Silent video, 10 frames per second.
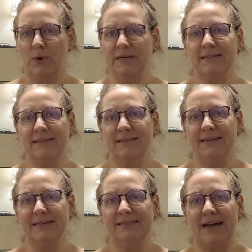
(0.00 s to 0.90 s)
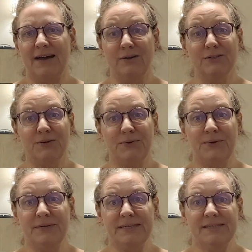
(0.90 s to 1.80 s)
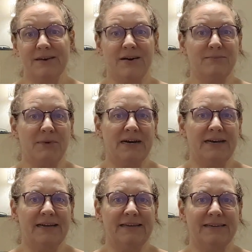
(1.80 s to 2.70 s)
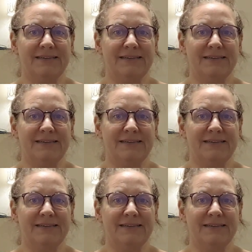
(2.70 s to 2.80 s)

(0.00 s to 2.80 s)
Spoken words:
one of the things I also noticed on my